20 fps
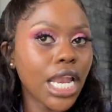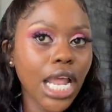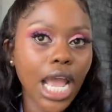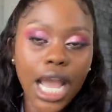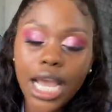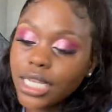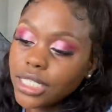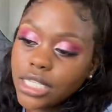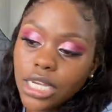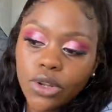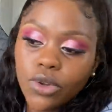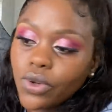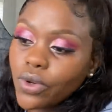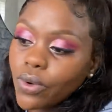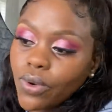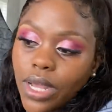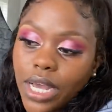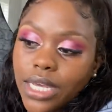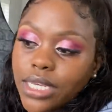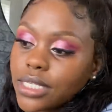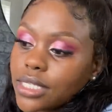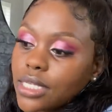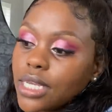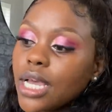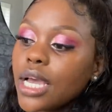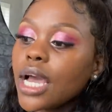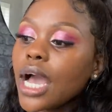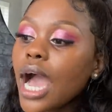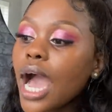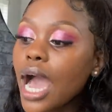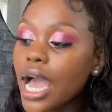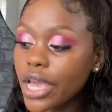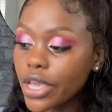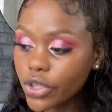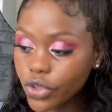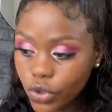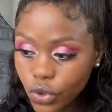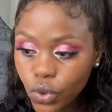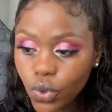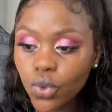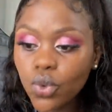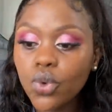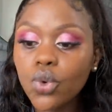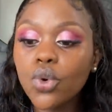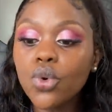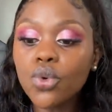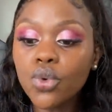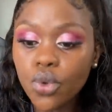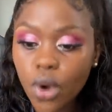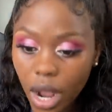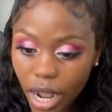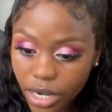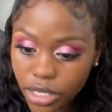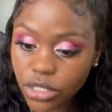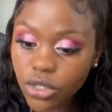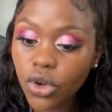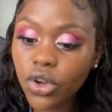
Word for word: I tell you no lies. I knew right